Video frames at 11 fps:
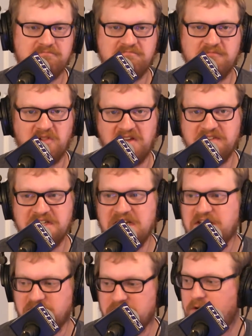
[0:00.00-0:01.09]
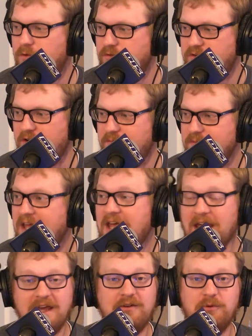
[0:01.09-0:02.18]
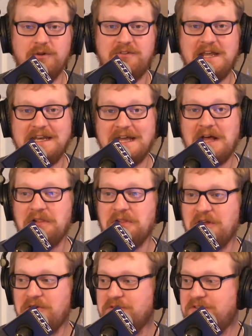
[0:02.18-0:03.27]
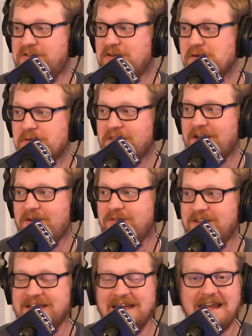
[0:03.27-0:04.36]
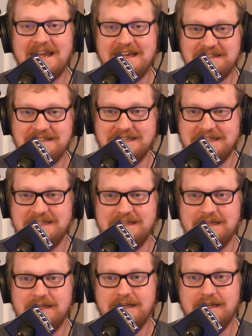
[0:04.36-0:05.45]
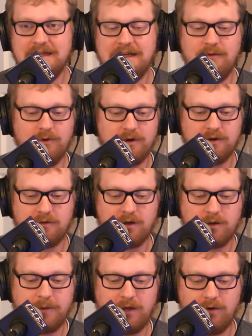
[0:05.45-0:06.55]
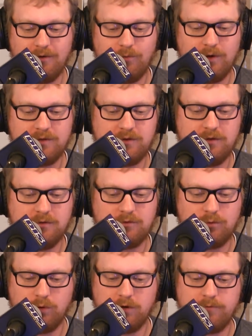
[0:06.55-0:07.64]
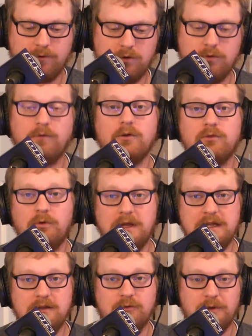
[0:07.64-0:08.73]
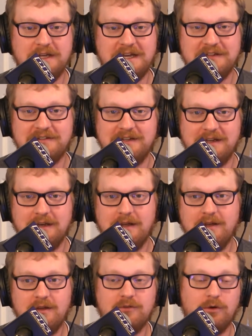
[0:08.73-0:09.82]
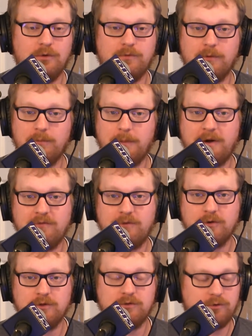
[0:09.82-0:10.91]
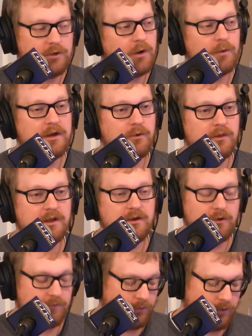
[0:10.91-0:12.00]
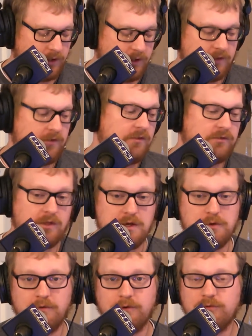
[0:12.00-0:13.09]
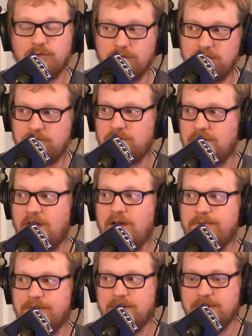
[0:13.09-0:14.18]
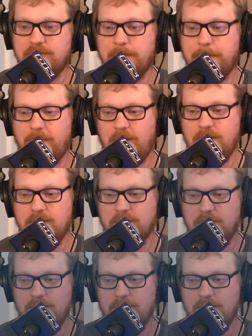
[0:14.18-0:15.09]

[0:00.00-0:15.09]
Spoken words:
11 days ago or so. And we're saying hello to 2018. And we're going to talk about what's in store for Universal in 2018. So, from the Bob Varley Studio in Orlando, Florida, this is the Universal edition of the Diz Unplugged.